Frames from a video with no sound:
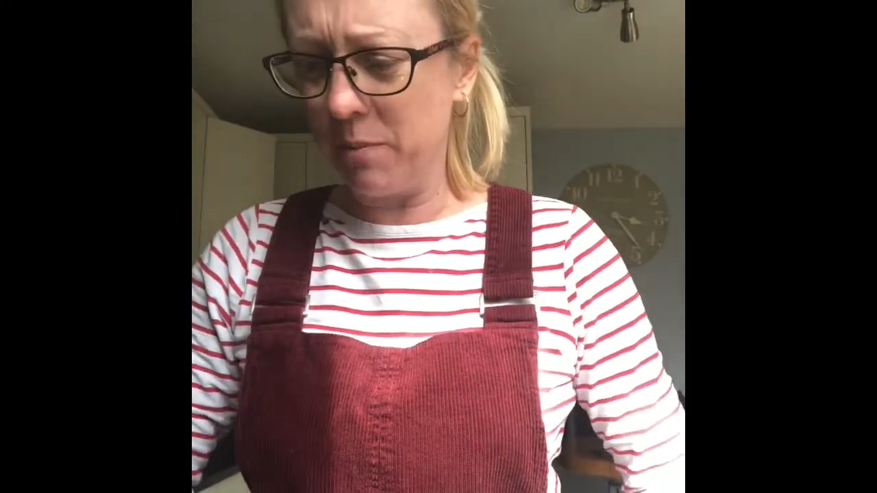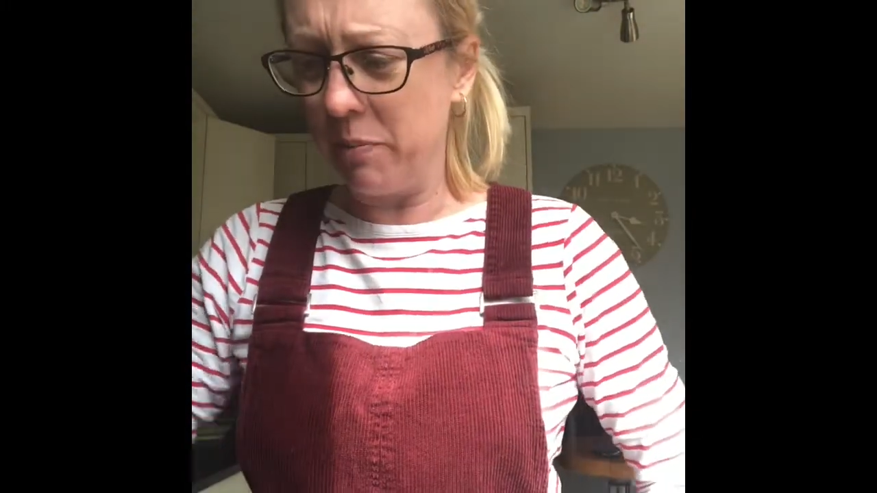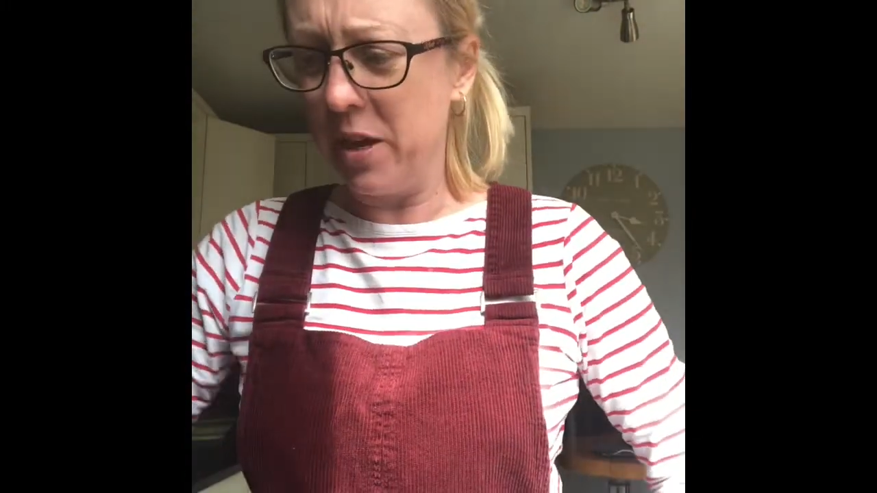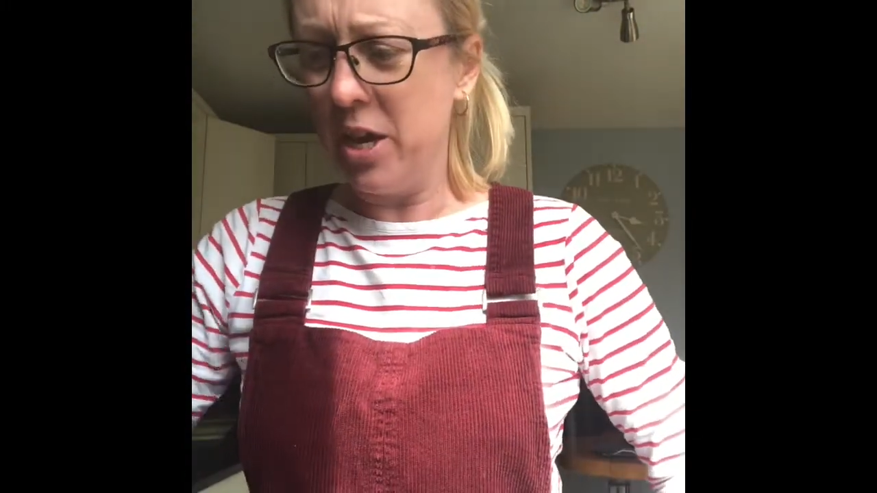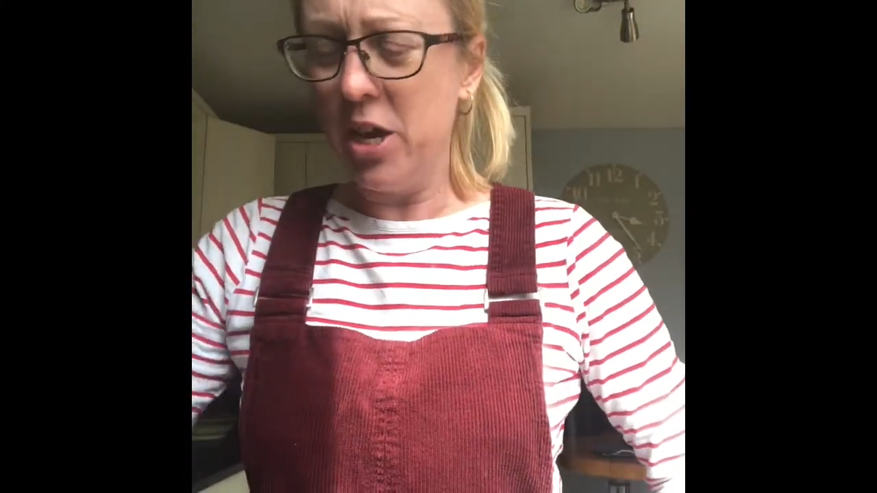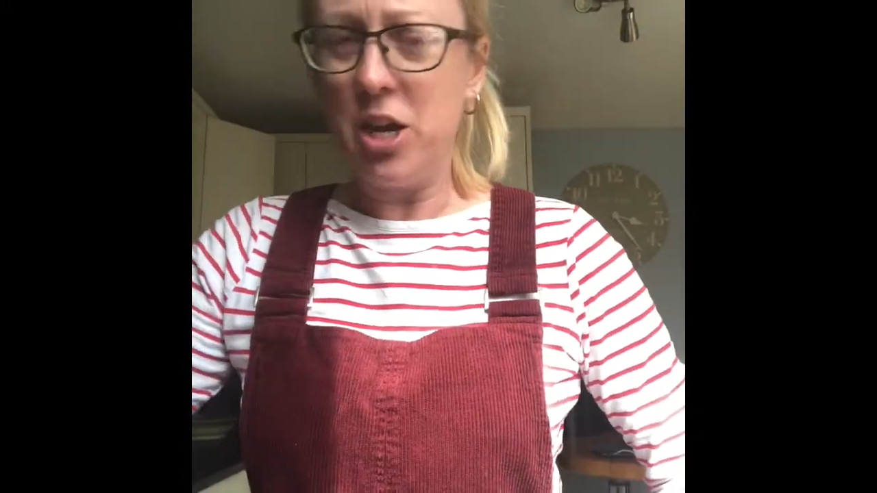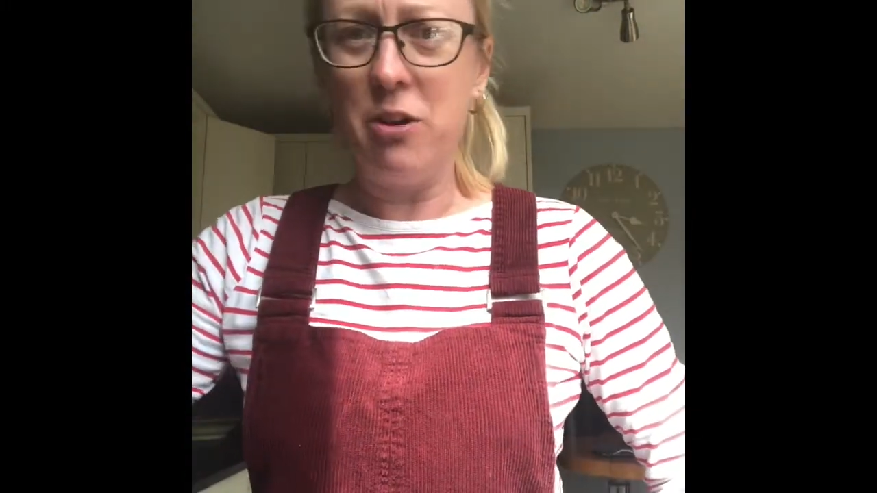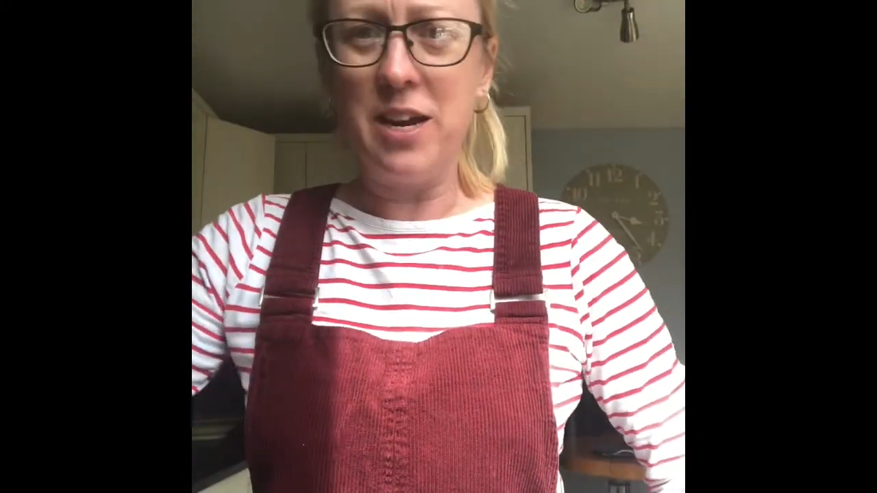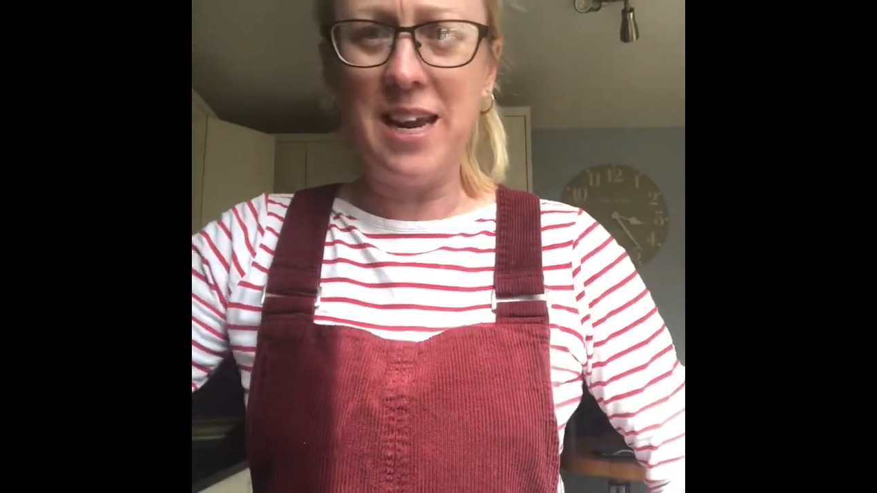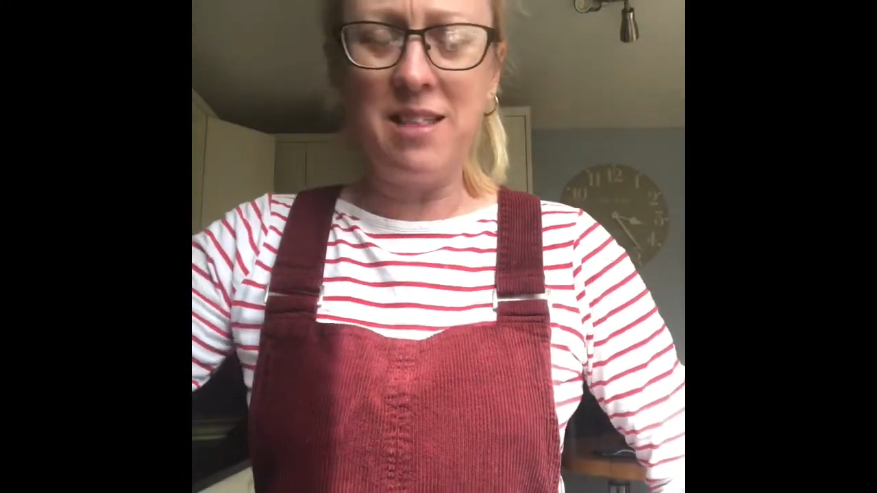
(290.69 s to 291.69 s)
You
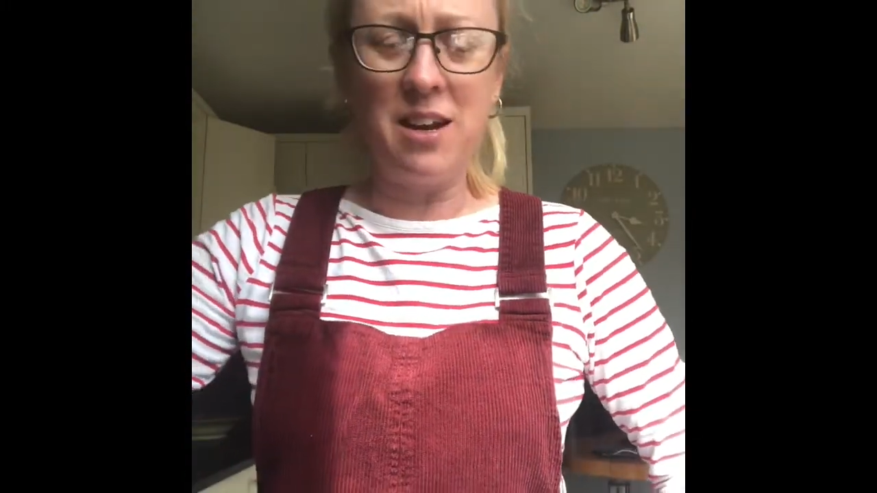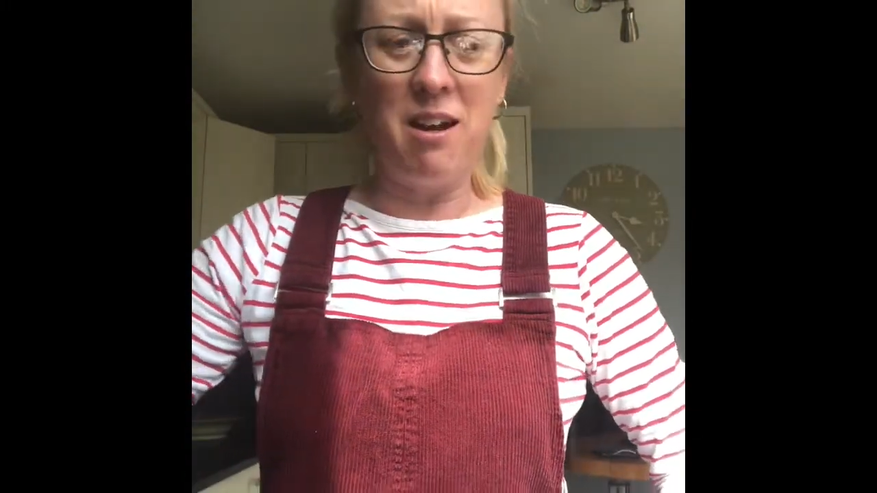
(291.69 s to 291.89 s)
can either